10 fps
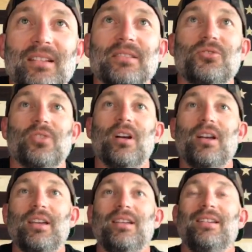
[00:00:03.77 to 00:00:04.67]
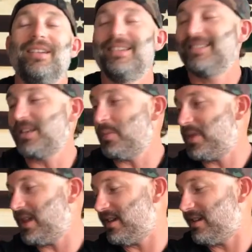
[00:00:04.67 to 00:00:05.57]
Trying
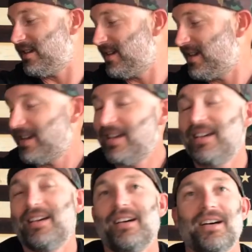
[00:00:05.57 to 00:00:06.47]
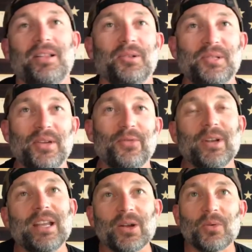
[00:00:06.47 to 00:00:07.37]
something a little
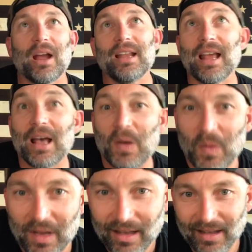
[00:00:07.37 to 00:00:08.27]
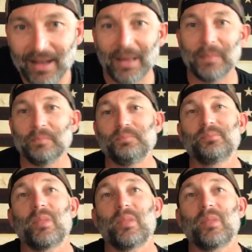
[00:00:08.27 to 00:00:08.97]
different here right now.